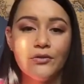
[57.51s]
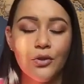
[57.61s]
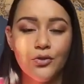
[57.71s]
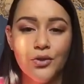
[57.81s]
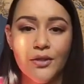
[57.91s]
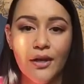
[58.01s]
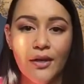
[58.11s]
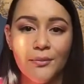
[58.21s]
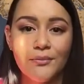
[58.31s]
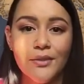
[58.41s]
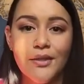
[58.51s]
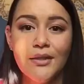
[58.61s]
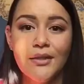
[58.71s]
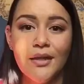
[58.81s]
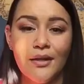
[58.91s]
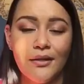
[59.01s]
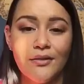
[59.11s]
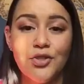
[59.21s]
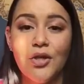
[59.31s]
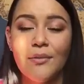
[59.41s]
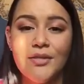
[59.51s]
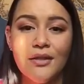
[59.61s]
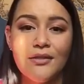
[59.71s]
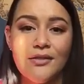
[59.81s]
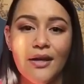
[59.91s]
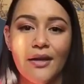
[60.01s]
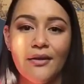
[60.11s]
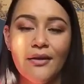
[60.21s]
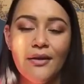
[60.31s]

Notre Dame, the Champs-Élysées.